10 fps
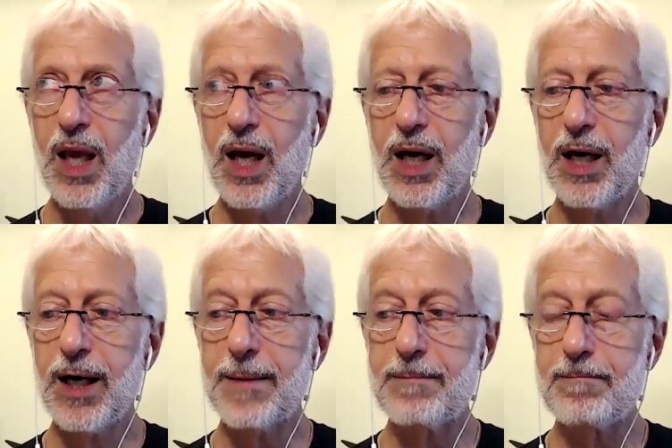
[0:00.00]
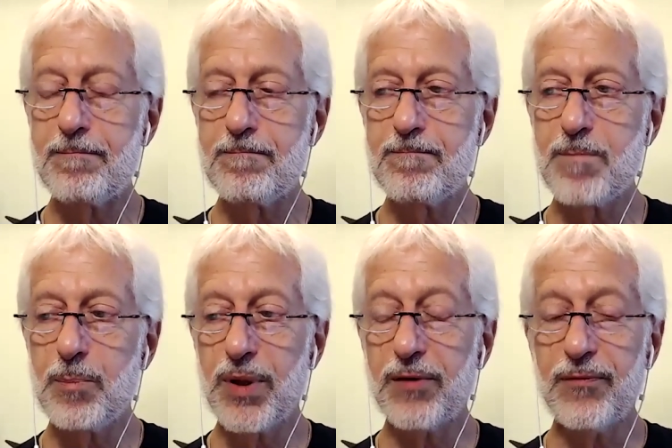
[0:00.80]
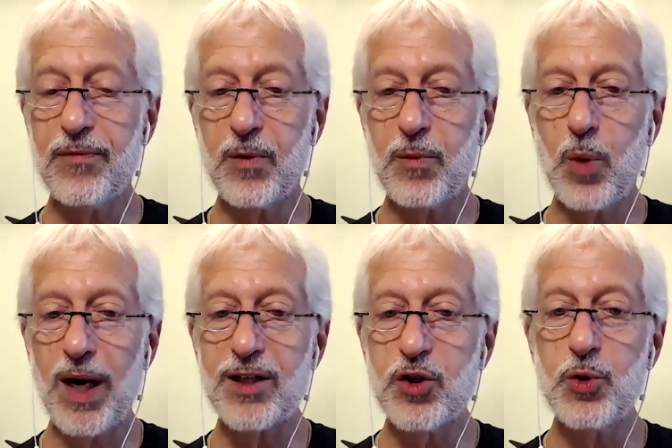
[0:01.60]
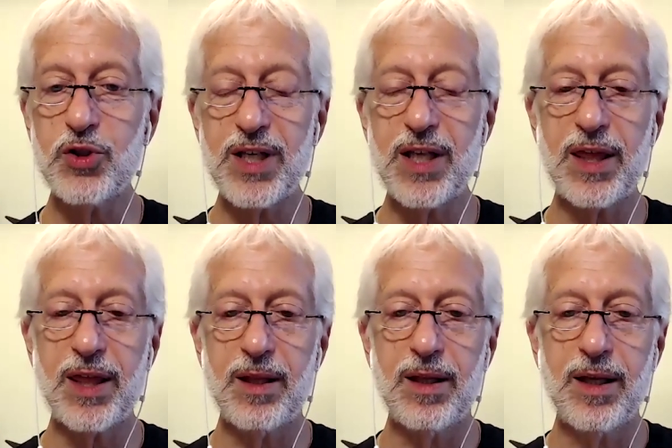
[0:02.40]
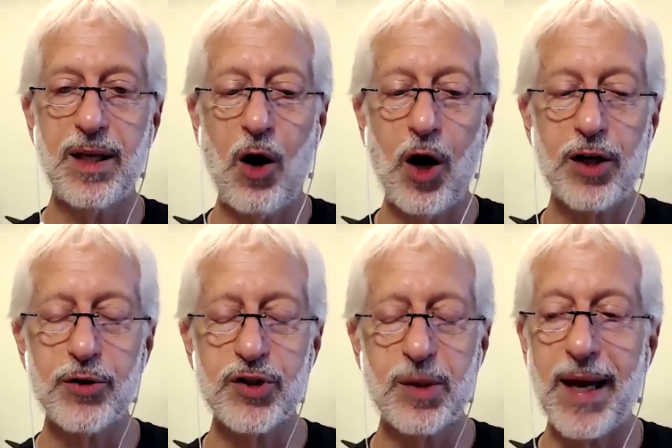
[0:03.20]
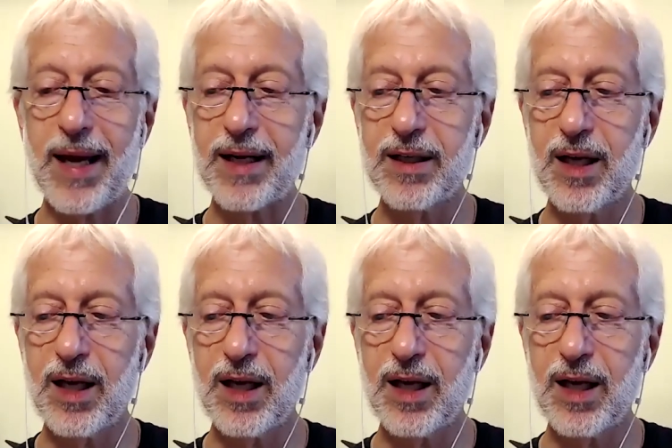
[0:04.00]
um, but the, the, when i do see th- articles about it